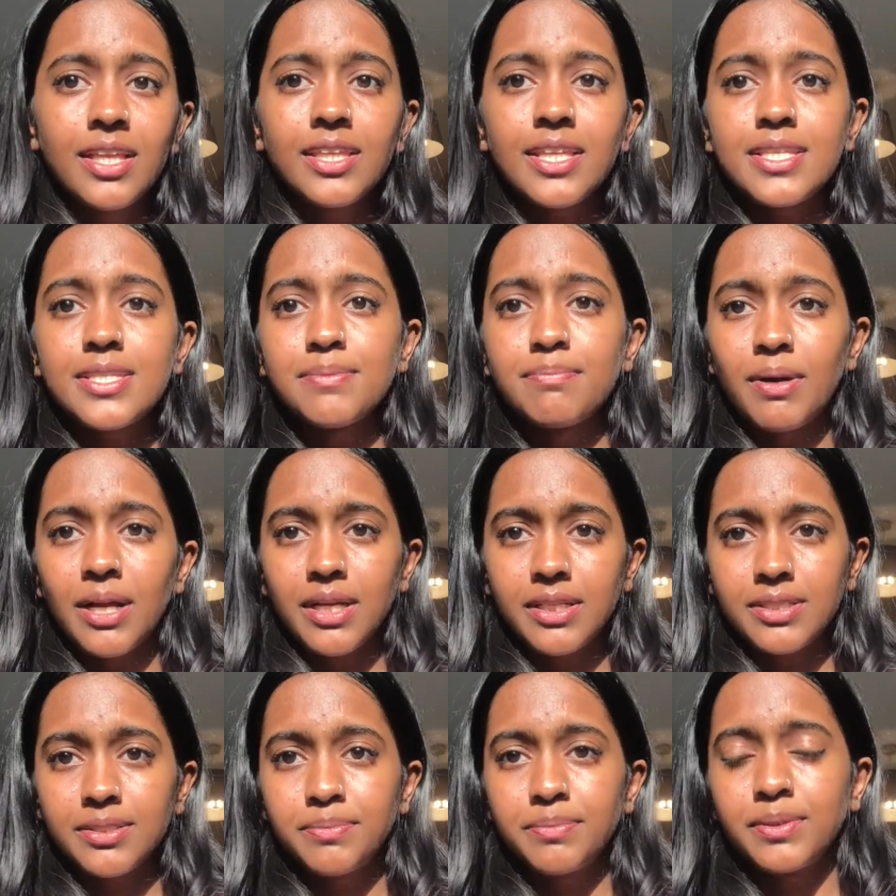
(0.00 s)
That's
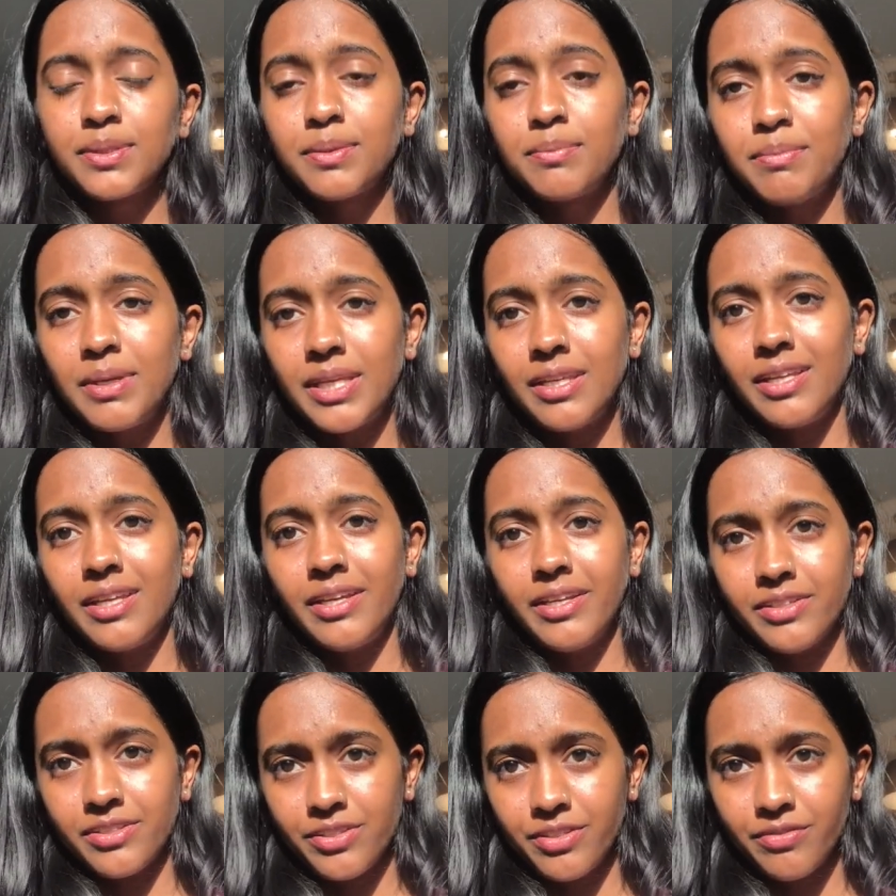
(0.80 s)
multiple
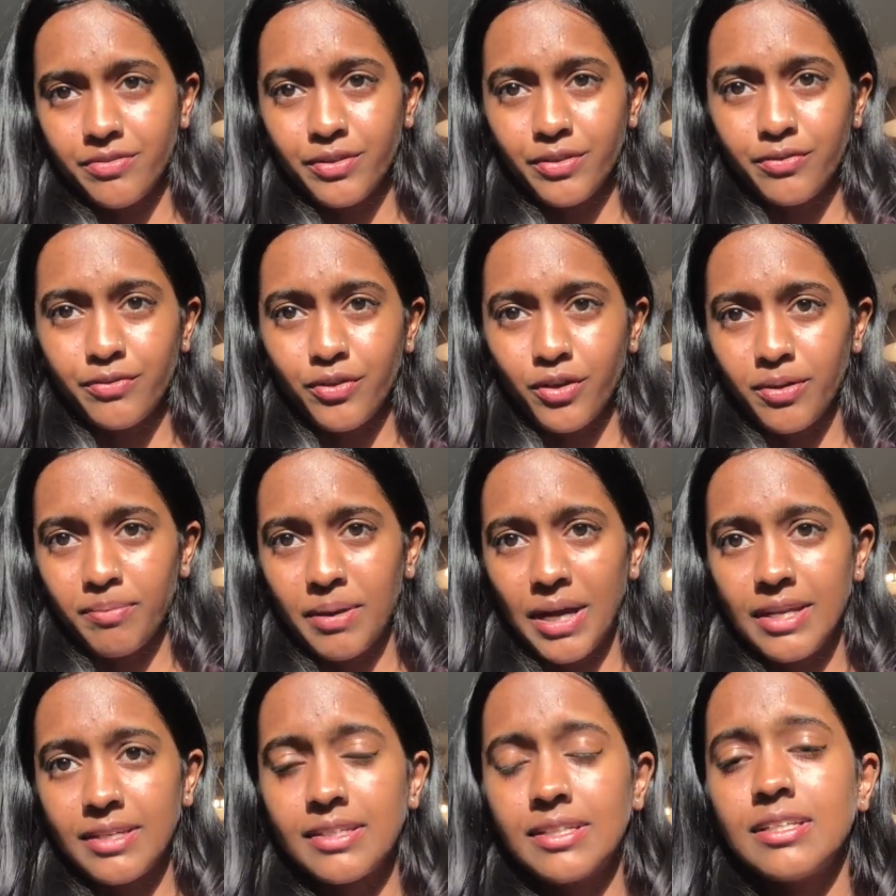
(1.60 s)
mini interview
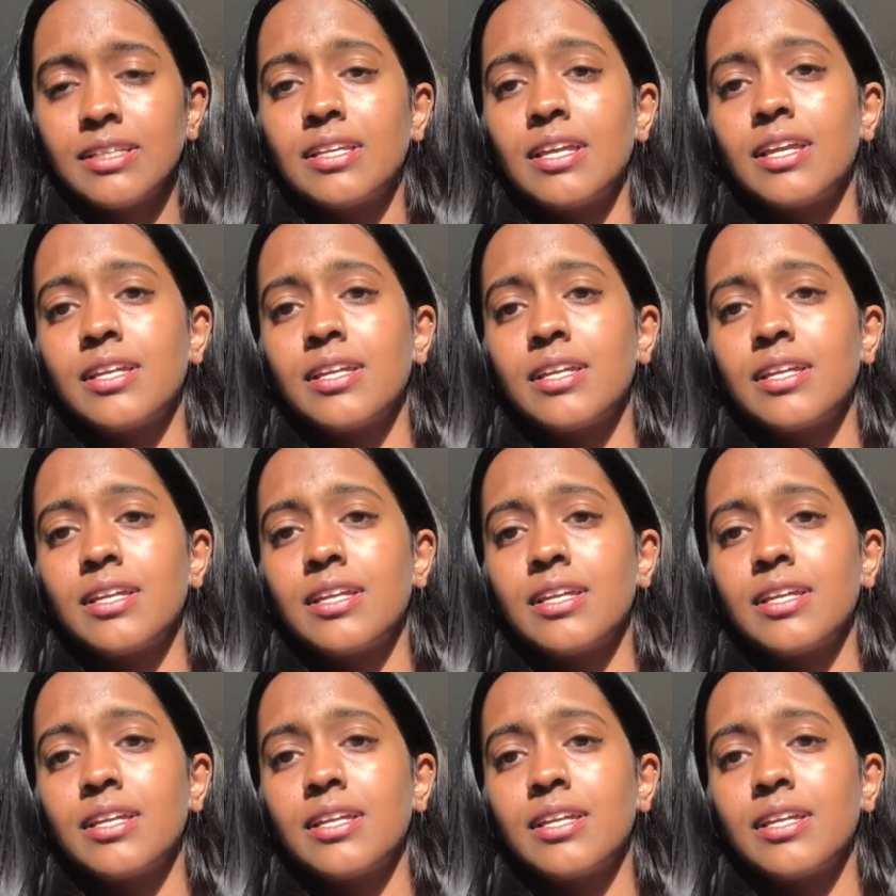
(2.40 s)
formatted.